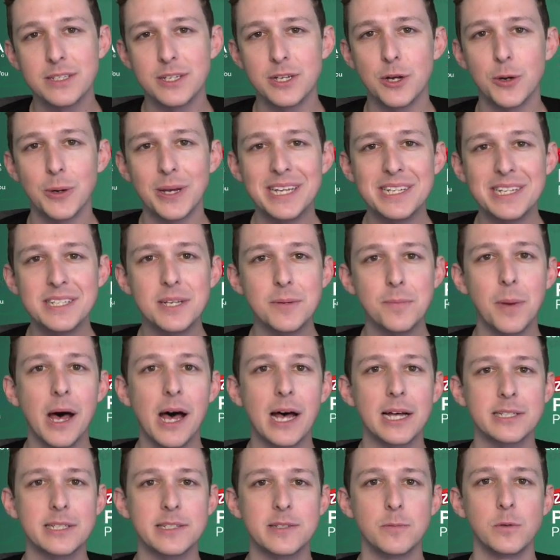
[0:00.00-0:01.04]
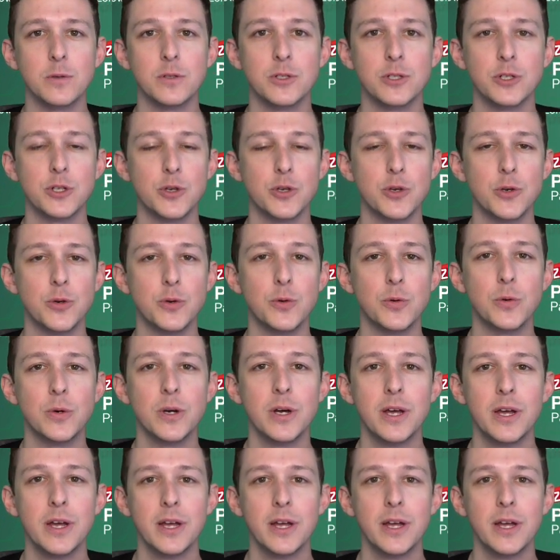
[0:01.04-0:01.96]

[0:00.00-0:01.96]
you know, is it possible to